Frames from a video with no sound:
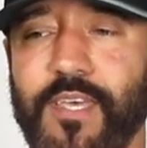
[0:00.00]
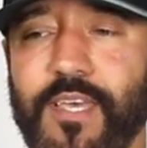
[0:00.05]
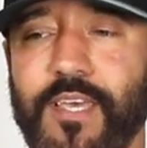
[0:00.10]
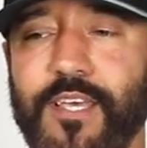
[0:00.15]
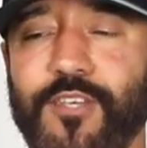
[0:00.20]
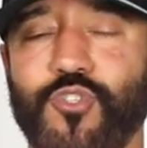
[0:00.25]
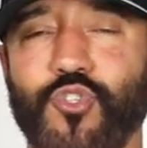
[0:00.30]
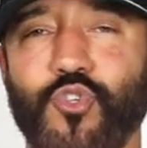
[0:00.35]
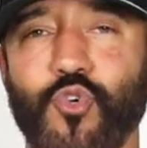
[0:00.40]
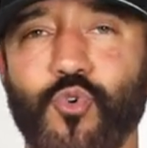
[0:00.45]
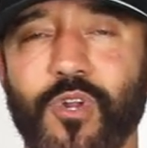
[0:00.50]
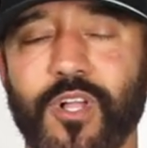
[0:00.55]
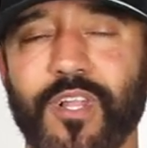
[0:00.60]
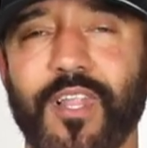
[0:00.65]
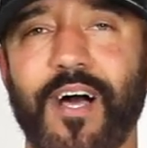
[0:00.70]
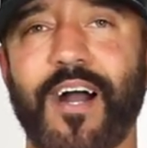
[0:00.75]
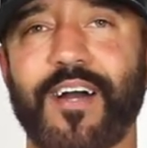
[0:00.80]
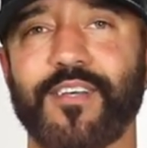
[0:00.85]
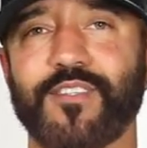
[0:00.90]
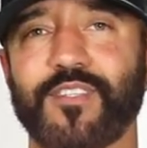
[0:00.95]
is
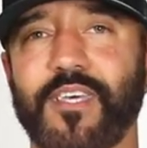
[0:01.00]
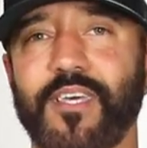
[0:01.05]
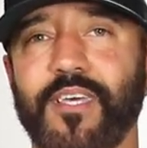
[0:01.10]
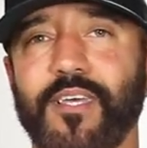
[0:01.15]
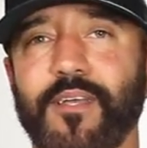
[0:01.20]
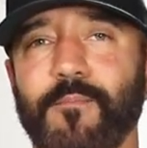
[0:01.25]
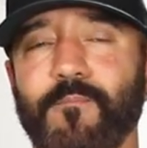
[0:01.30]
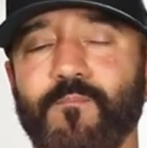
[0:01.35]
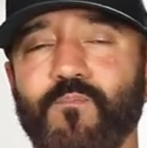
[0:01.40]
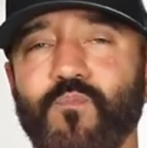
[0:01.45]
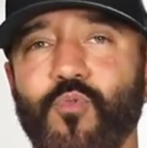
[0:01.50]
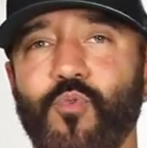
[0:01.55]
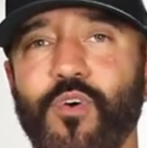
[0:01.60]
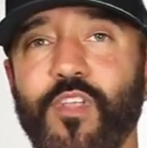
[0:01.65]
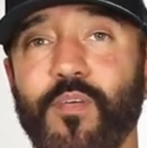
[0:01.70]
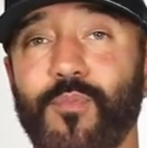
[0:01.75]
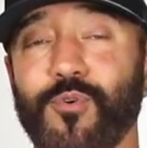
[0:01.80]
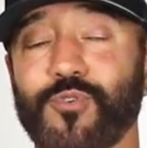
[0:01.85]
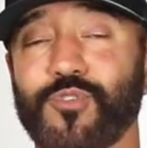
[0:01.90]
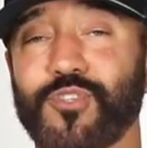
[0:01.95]
utilizing one
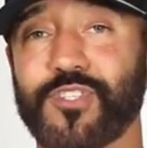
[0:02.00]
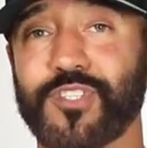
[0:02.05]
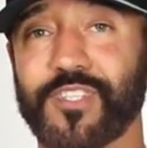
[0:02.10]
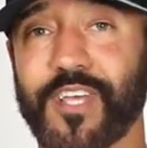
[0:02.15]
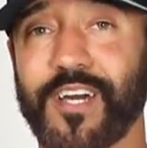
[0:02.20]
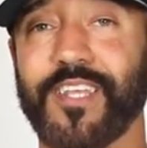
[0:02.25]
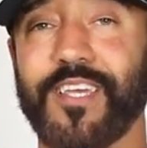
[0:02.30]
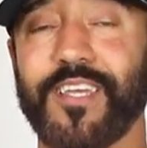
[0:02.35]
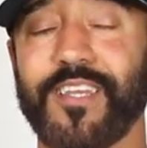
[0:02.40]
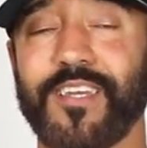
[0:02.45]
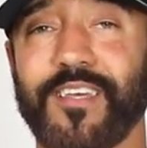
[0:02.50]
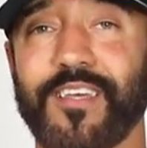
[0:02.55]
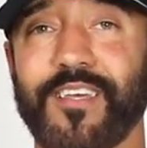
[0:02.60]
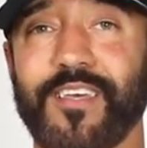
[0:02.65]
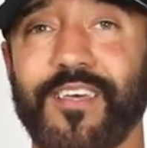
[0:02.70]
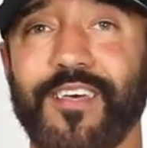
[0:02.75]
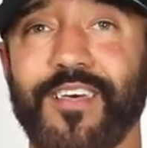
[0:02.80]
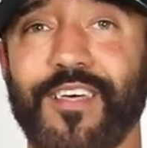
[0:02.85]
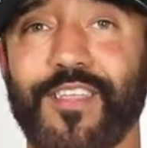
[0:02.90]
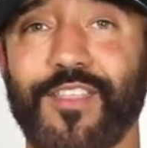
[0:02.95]
of the most studied
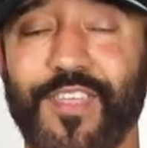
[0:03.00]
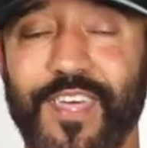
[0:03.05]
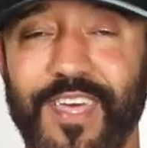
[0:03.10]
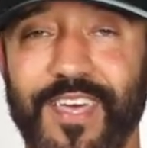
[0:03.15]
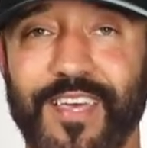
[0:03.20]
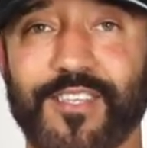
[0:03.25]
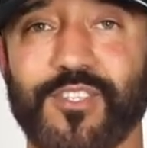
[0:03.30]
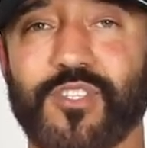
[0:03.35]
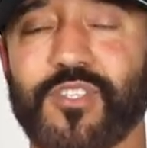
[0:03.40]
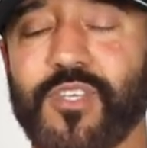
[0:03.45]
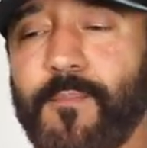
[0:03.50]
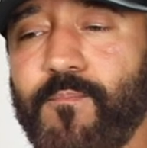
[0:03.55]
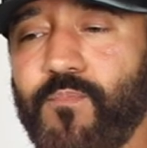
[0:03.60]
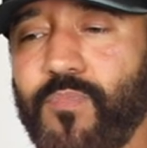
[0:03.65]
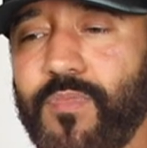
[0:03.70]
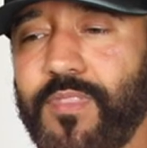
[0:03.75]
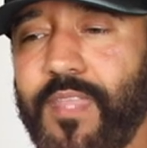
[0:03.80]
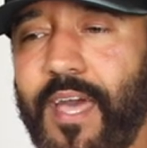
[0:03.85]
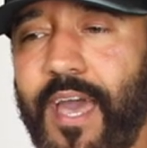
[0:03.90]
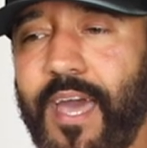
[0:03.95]
things
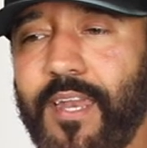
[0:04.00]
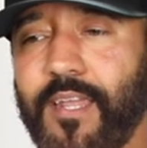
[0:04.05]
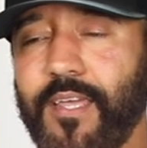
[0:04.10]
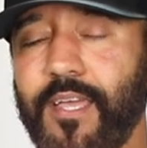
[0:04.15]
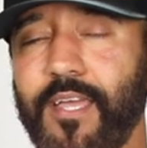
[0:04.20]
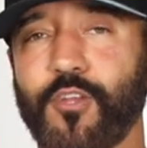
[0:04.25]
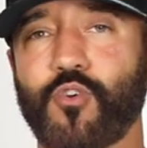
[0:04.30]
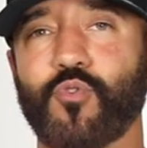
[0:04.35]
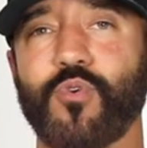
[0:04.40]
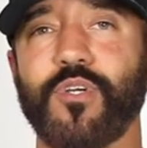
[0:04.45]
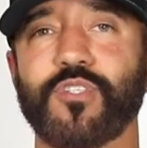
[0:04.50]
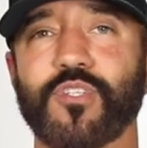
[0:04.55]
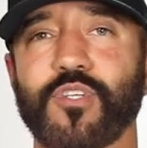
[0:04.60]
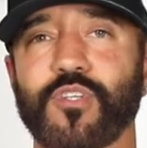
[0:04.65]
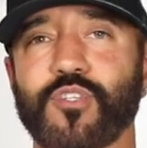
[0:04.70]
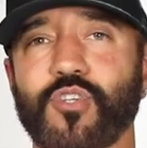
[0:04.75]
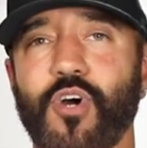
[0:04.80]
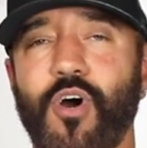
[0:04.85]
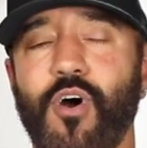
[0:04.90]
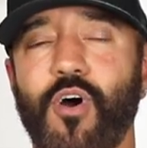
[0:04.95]
that
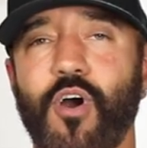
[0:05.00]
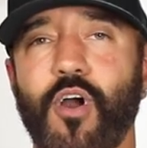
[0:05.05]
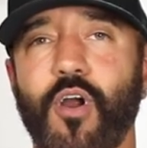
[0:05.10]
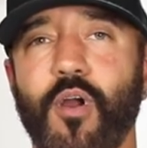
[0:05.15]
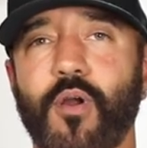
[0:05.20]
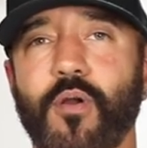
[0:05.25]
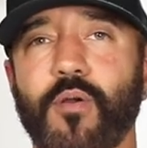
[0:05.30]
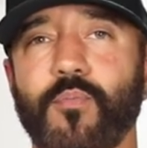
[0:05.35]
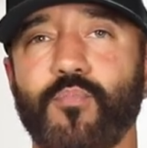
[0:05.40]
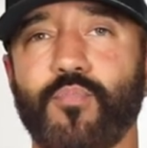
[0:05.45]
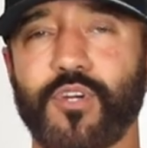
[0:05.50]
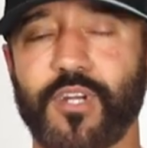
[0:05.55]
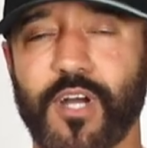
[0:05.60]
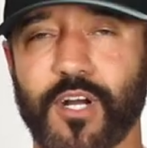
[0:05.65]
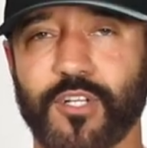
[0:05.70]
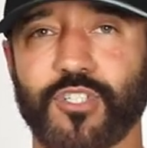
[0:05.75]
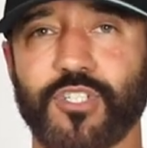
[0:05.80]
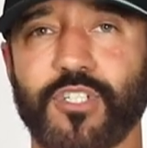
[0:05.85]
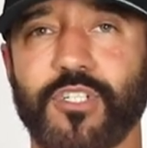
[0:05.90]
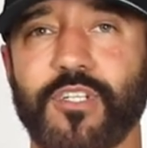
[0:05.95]
increases our
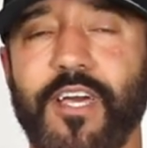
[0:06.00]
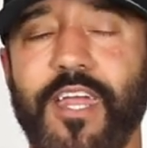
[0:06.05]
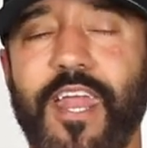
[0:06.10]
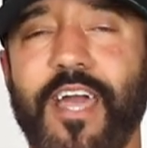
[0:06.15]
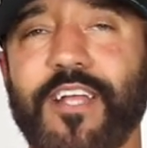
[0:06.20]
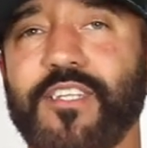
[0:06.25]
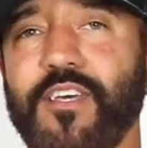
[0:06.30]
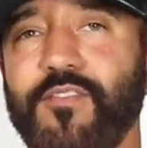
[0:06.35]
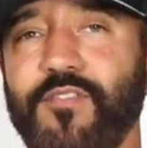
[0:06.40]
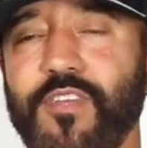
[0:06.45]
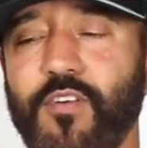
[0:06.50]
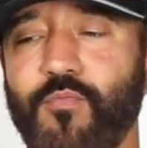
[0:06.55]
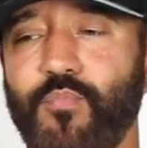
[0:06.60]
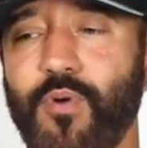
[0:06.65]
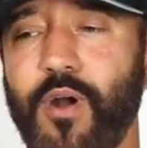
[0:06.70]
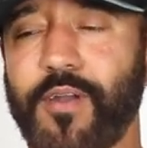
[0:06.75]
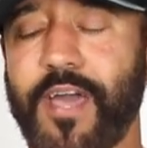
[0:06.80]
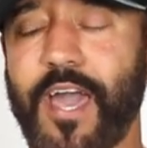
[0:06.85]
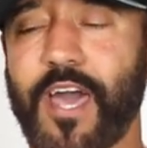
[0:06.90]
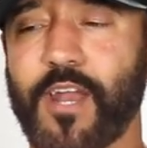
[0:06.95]
production and activity of
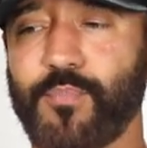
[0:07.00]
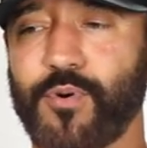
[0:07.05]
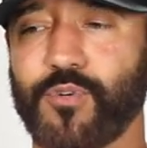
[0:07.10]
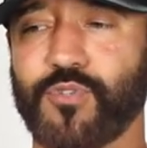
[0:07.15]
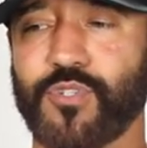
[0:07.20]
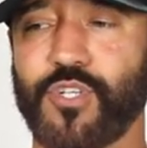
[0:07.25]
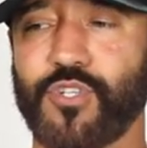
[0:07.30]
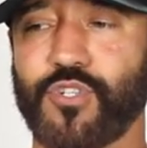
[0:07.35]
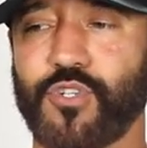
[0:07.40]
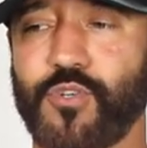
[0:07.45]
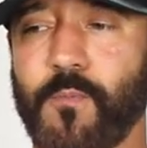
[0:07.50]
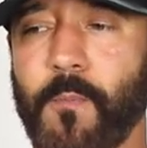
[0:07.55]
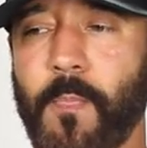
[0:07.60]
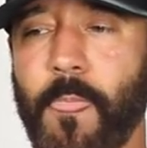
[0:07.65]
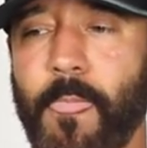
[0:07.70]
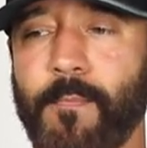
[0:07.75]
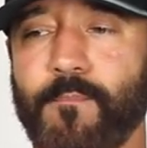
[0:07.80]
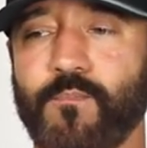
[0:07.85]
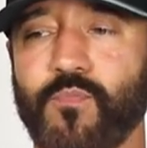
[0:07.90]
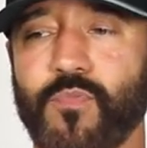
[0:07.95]
brown adipose tissue,
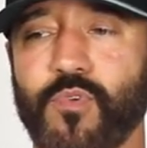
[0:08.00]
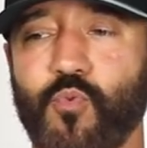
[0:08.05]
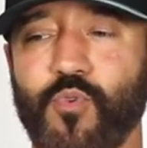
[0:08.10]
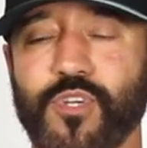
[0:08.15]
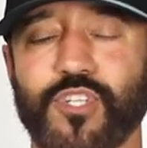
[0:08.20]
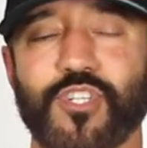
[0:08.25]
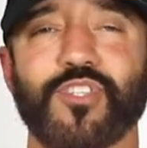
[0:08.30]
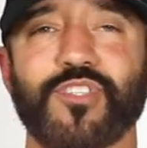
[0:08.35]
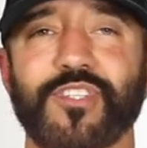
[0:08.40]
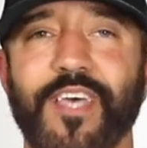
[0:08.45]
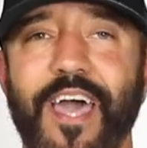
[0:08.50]
which is